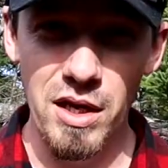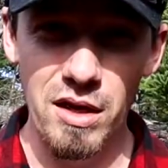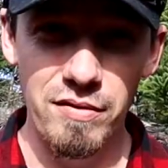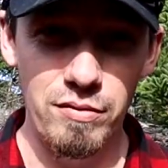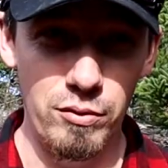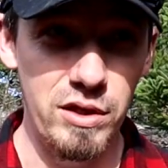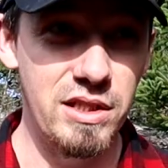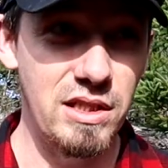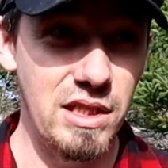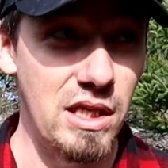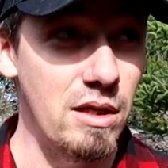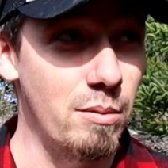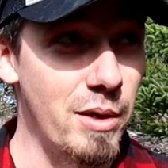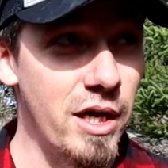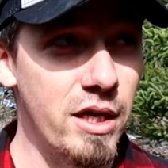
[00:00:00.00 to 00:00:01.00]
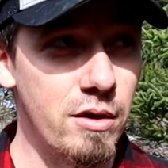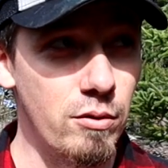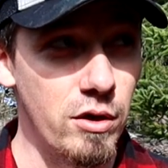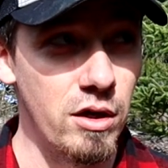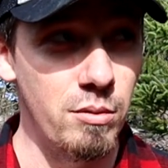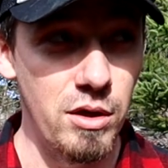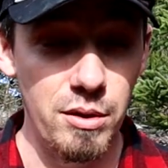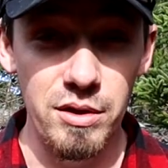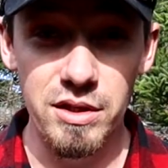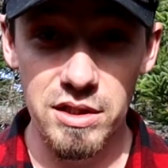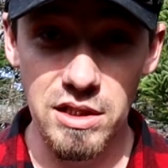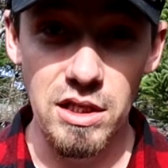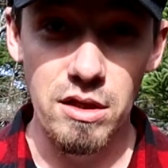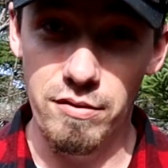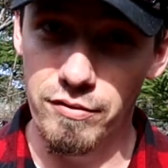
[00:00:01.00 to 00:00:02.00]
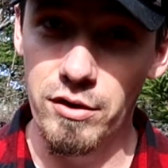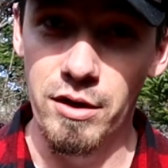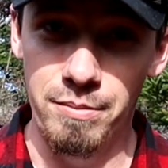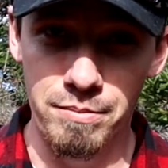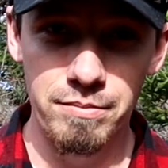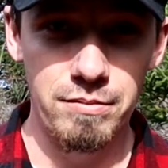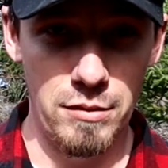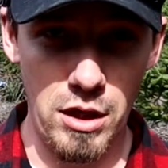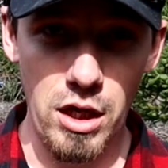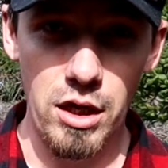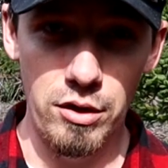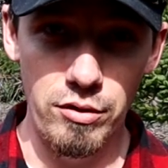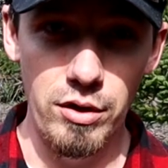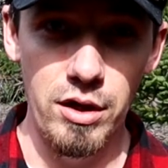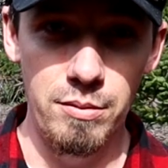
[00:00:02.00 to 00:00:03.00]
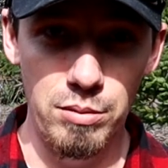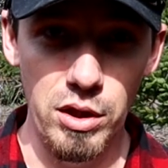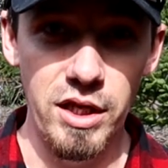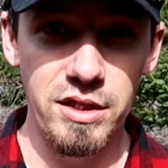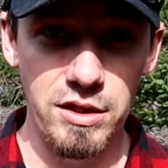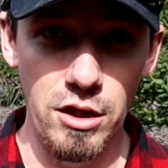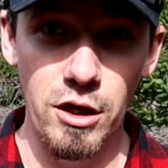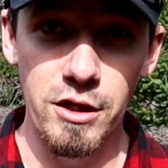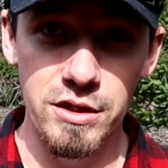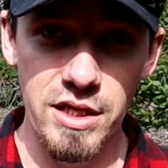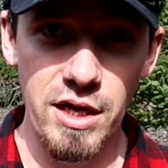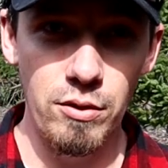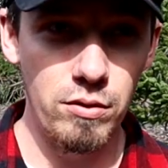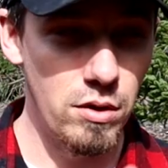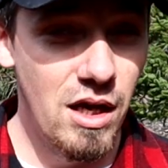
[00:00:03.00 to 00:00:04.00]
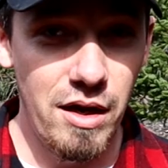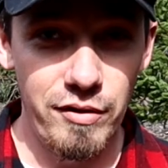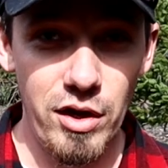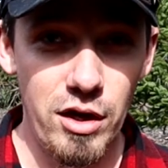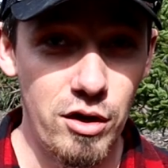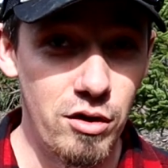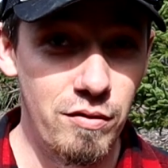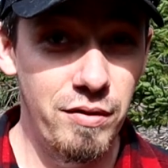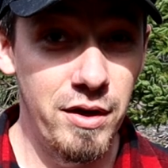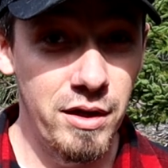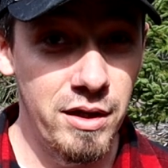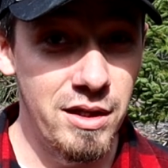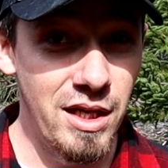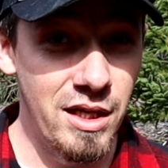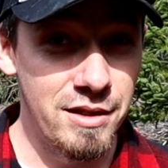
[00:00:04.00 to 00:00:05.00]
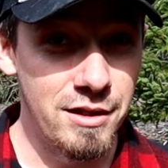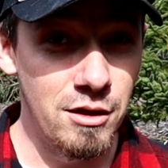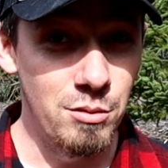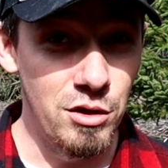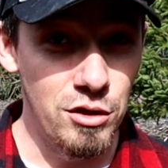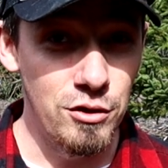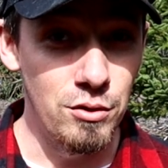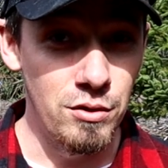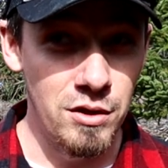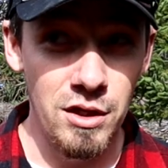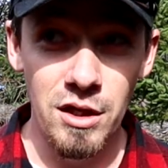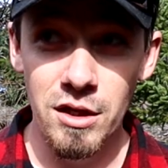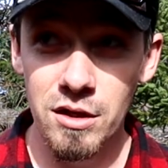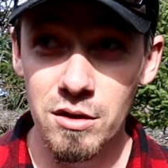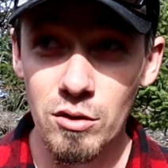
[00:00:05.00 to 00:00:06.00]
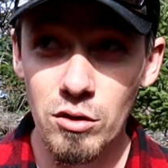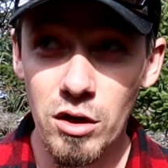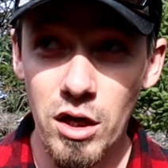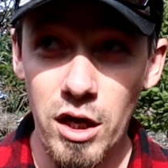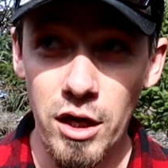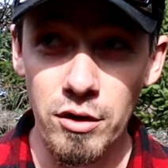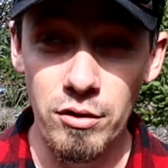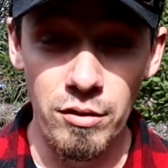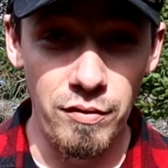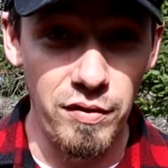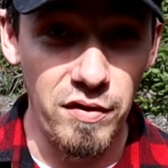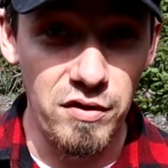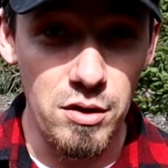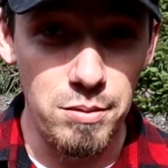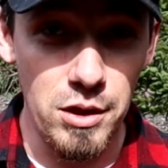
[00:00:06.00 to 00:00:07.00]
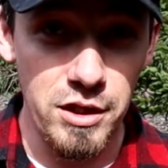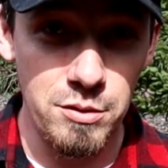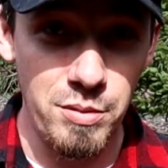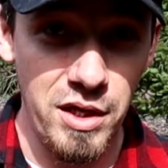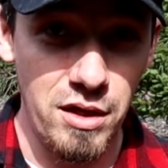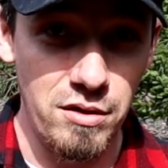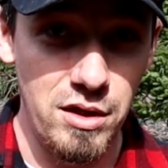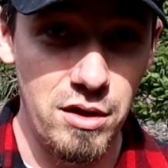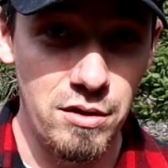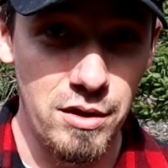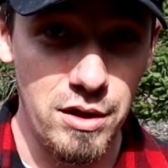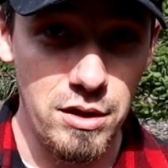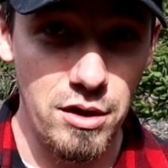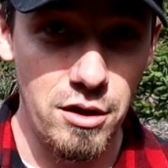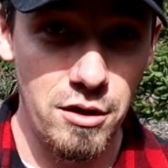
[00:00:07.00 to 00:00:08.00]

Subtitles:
that if we see a buck, we're gonna be able to see it from 100 plus yards out. I've got a good feeling Dan's gonna be shooting a 150 plus pound deer this